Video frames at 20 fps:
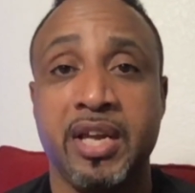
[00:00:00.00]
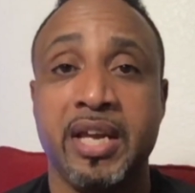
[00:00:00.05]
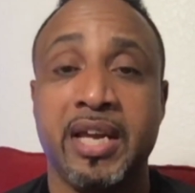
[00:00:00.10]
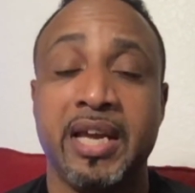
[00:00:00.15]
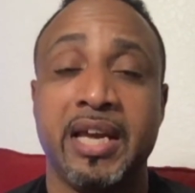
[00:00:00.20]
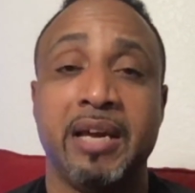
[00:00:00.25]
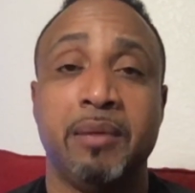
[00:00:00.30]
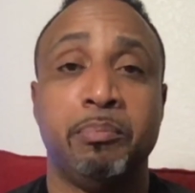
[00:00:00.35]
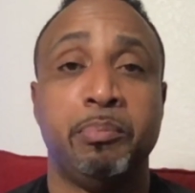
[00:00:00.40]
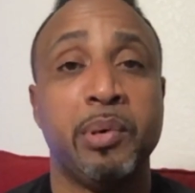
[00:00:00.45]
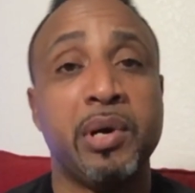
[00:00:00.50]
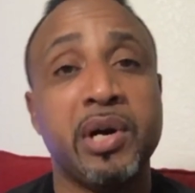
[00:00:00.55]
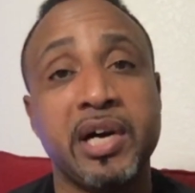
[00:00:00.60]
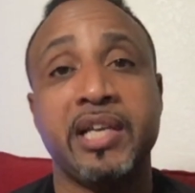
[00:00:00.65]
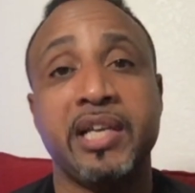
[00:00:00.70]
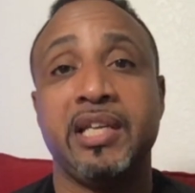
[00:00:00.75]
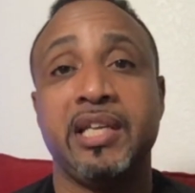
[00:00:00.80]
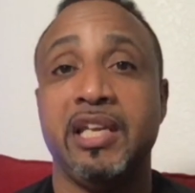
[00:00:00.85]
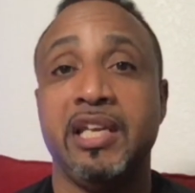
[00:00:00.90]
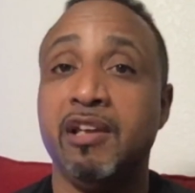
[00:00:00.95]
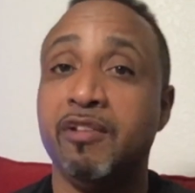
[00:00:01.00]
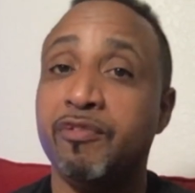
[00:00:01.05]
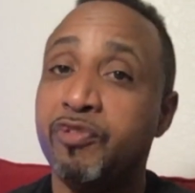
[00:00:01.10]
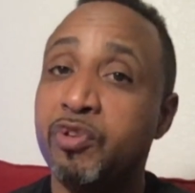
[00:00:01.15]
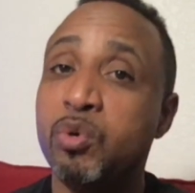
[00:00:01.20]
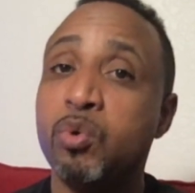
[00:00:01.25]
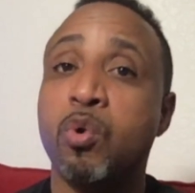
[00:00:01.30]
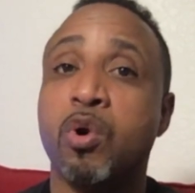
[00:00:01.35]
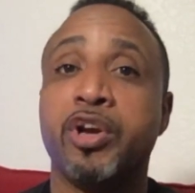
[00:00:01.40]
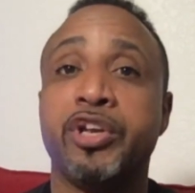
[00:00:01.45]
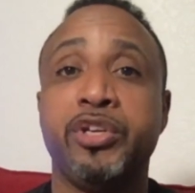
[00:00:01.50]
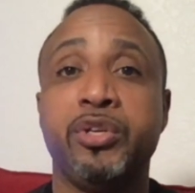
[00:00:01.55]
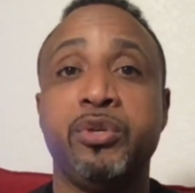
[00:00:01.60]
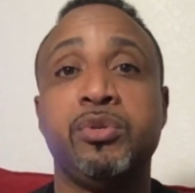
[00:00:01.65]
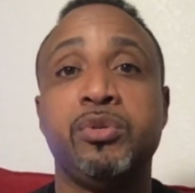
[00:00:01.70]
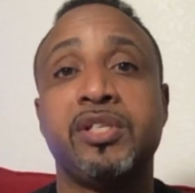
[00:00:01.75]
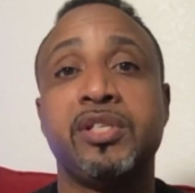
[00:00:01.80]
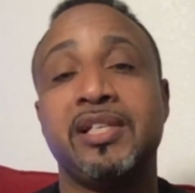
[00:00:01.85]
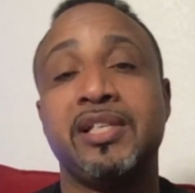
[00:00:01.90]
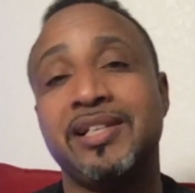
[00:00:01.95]
But if you are
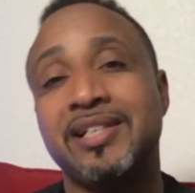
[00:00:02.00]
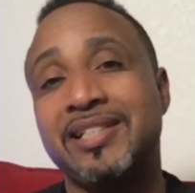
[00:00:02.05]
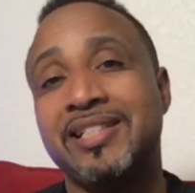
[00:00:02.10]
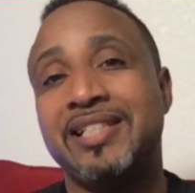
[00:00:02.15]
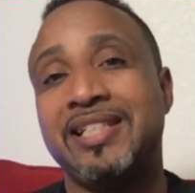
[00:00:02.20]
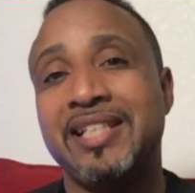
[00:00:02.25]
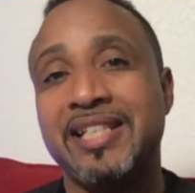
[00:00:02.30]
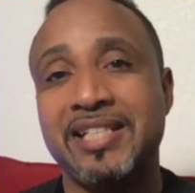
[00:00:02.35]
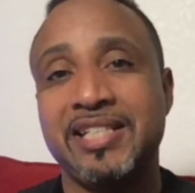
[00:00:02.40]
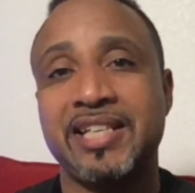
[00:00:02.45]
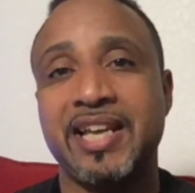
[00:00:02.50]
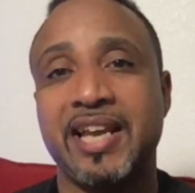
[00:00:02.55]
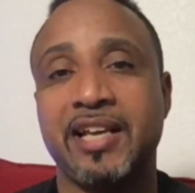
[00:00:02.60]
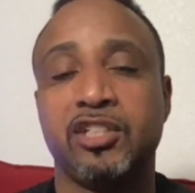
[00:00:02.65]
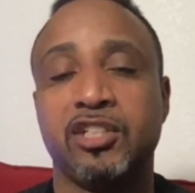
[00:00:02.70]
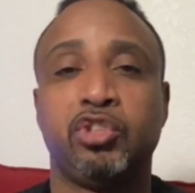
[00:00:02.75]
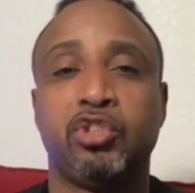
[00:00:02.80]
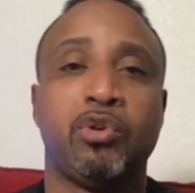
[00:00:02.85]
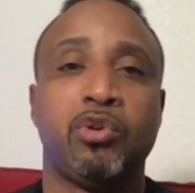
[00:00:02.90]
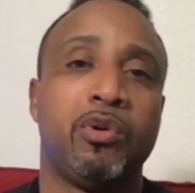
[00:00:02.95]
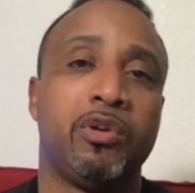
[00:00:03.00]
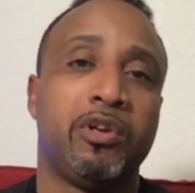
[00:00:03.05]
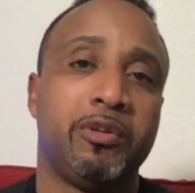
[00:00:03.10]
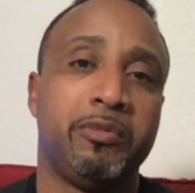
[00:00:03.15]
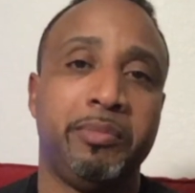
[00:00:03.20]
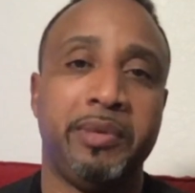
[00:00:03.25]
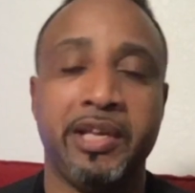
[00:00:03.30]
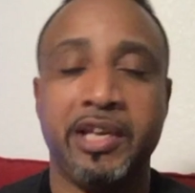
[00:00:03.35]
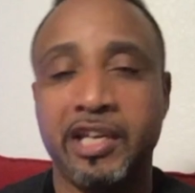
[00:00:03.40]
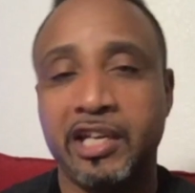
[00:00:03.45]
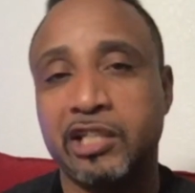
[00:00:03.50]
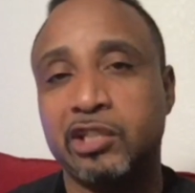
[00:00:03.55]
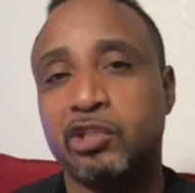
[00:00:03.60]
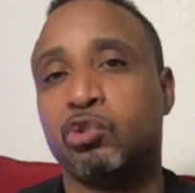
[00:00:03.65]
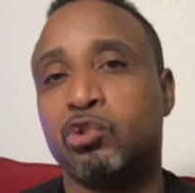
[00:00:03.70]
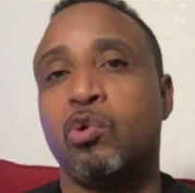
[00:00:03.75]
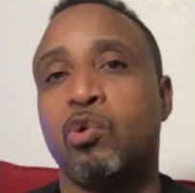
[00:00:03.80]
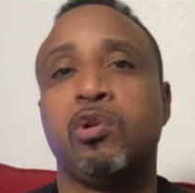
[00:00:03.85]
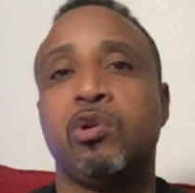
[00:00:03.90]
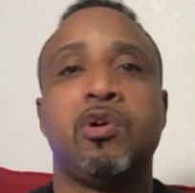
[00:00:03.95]
using a DJ controller, MIDI
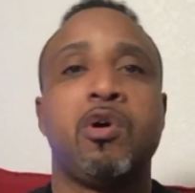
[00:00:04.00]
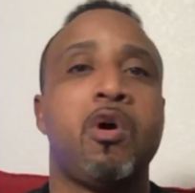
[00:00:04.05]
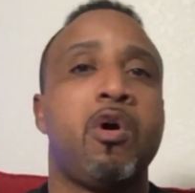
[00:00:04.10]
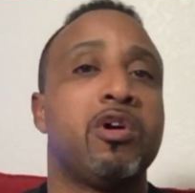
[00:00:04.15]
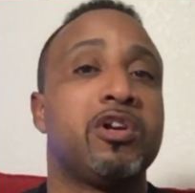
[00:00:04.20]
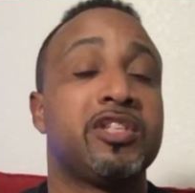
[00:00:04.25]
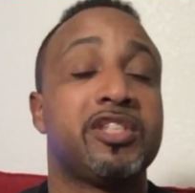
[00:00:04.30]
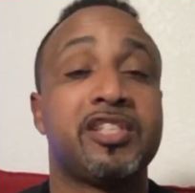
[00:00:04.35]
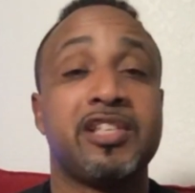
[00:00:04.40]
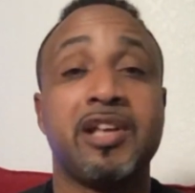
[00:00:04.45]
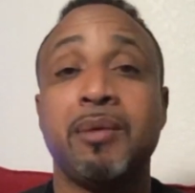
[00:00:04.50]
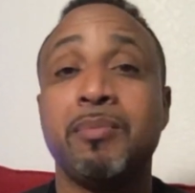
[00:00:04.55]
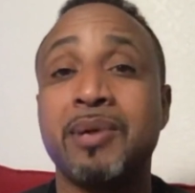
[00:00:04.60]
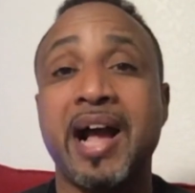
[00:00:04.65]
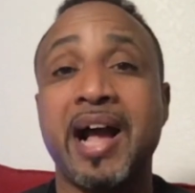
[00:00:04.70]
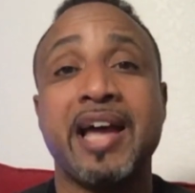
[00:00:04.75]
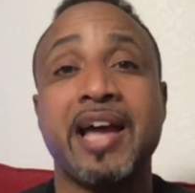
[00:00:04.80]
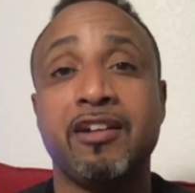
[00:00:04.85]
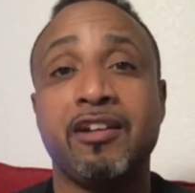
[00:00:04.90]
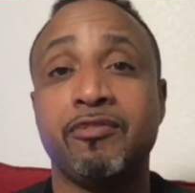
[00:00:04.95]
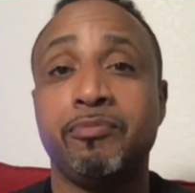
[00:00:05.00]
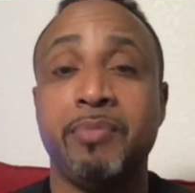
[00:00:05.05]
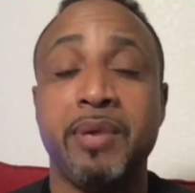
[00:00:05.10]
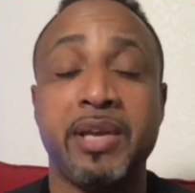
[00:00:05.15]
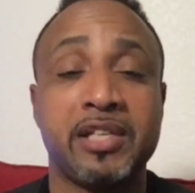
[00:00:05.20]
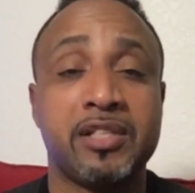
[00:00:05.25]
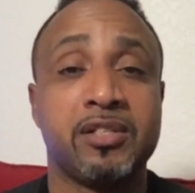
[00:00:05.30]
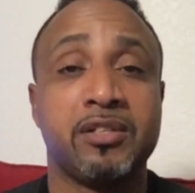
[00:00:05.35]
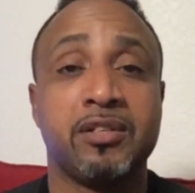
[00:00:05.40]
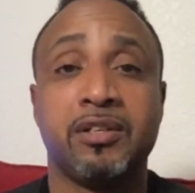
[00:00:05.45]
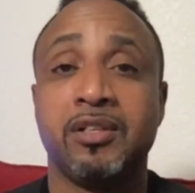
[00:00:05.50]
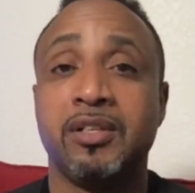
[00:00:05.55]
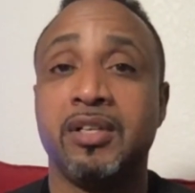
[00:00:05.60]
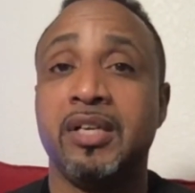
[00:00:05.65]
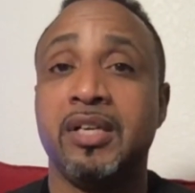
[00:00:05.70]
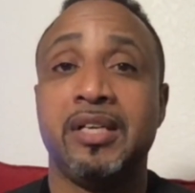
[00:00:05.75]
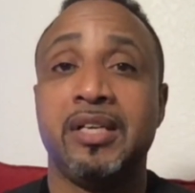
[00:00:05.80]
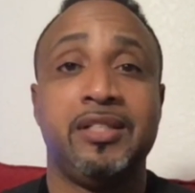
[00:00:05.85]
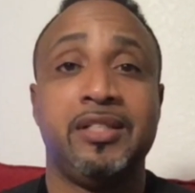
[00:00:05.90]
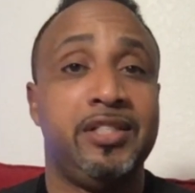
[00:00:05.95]
controller, or some kind of mixer,
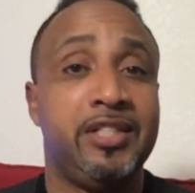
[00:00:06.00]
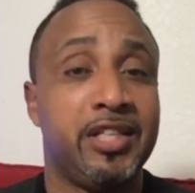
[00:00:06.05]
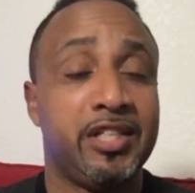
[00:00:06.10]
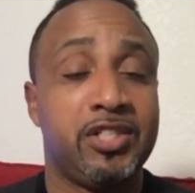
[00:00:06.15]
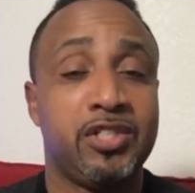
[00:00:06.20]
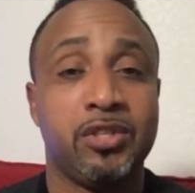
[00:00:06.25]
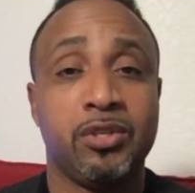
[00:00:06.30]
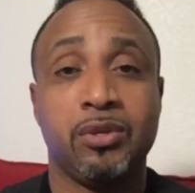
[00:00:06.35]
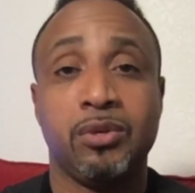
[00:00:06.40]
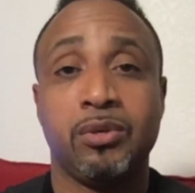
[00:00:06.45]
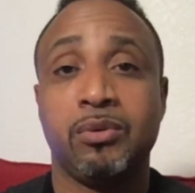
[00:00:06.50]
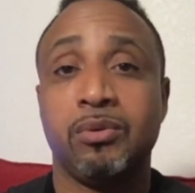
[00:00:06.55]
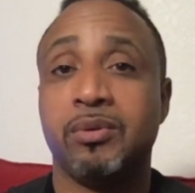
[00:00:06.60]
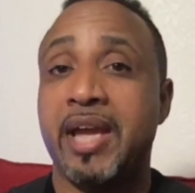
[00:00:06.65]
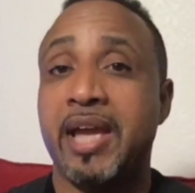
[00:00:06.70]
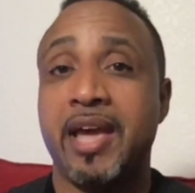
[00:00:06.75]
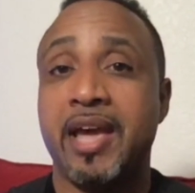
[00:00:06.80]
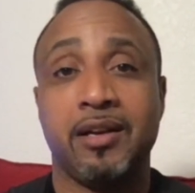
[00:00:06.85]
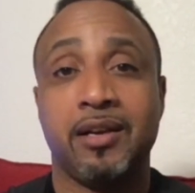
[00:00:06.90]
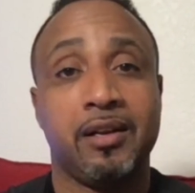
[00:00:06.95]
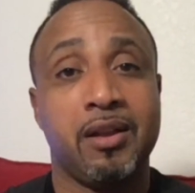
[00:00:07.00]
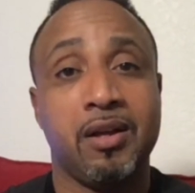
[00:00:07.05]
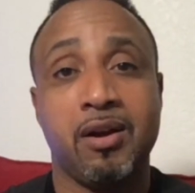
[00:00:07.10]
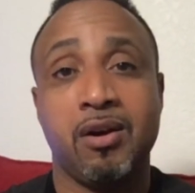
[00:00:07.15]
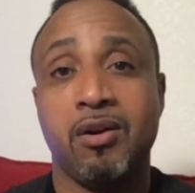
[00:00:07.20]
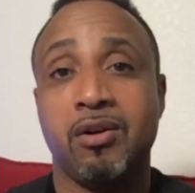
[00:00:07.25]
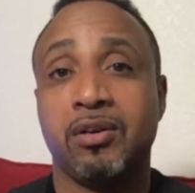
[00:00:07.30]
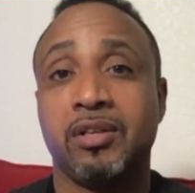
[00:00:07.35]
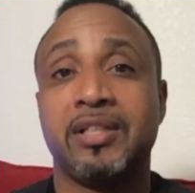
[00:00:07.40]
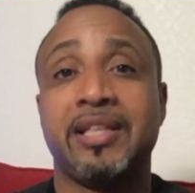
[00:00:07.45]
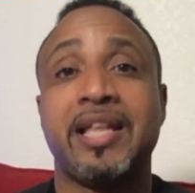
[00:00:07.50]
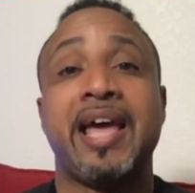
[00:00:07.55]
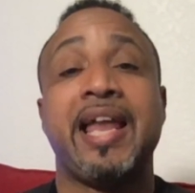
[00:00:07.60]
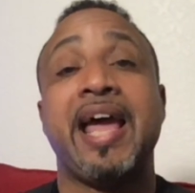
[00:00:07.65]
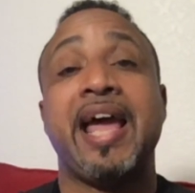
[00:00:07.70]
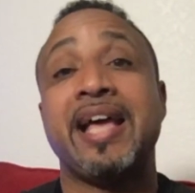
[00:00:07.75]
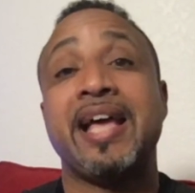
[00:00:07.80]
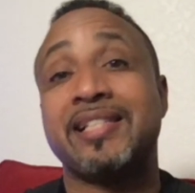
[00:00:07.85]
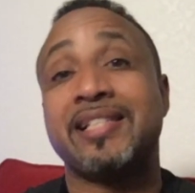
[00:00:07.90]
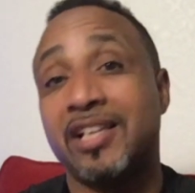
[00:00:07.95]
digital, analog, that
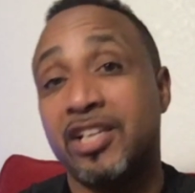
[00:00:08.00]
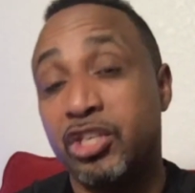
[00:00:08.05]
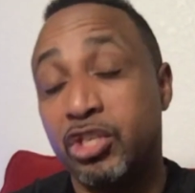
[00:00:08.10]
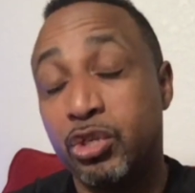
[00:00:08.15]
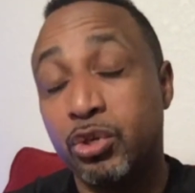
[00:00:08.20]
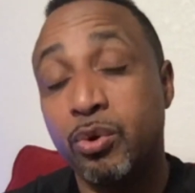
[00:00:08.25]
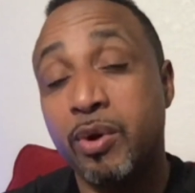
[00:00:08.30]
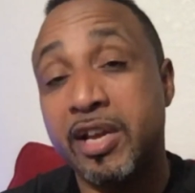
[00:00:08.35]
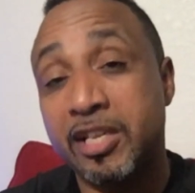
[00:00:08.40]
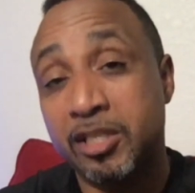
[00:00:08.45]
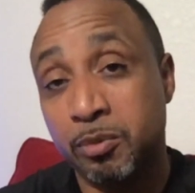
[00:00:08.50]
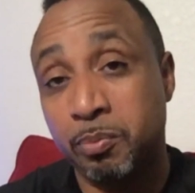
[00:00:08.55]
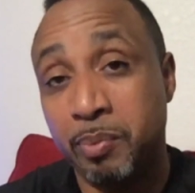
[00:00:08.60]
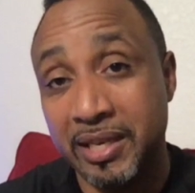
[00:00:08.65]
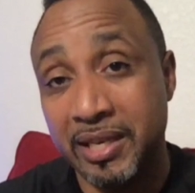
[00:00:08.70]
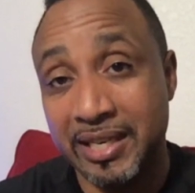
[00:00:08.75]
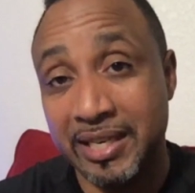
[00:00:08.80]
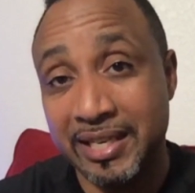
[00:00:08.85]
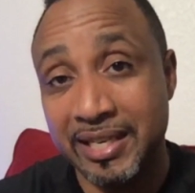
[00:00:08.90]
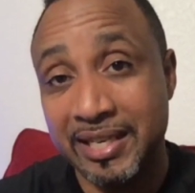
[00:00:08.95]
has a USB